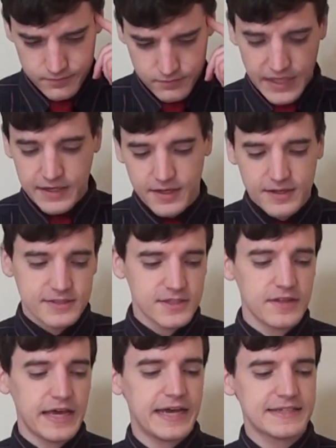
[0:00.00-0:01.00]
yeah,
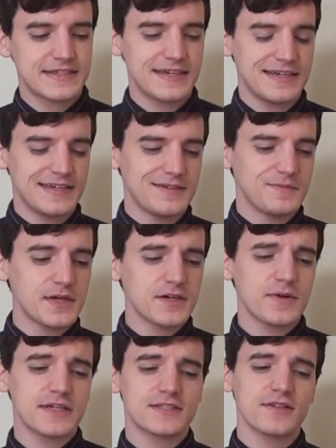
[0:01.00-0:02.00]
so that, but
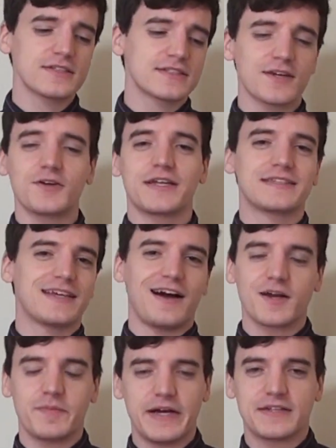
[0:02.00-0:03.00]
anyway, so let's go ahead and
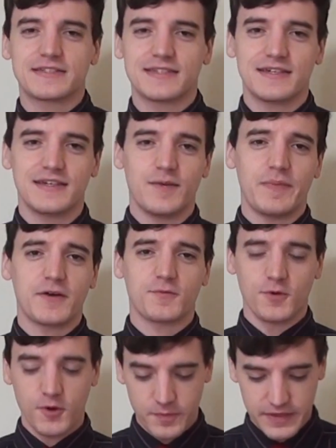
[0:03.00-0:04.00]
talk about
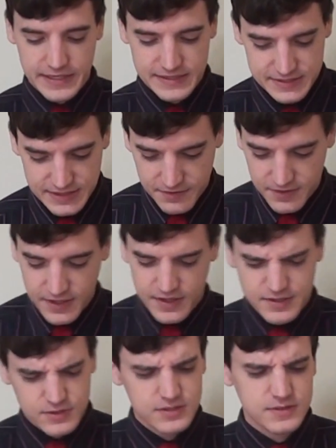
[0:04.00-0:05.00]
role-playing stuff.
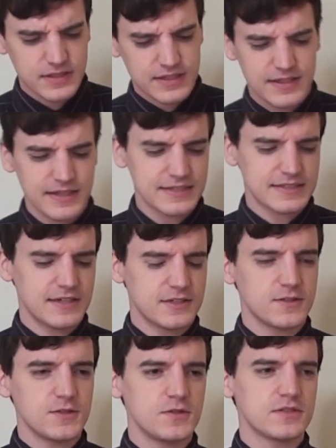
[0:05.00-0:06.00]
Just, like I said,
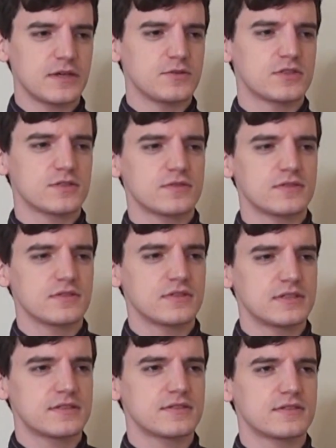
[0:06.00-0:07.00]
news, I was just,
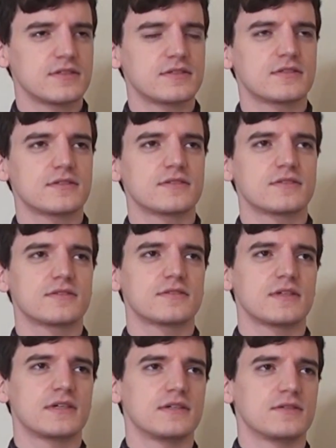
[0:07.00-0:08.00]

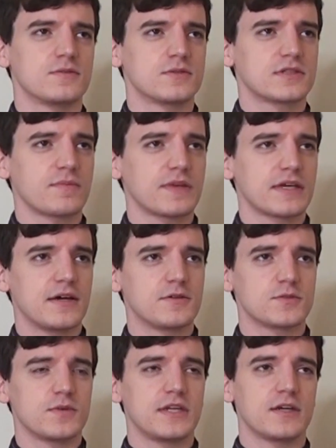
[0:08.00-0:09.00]
this was something I
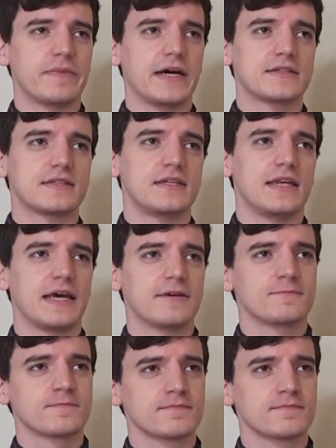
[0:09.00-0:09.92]
was reading about today.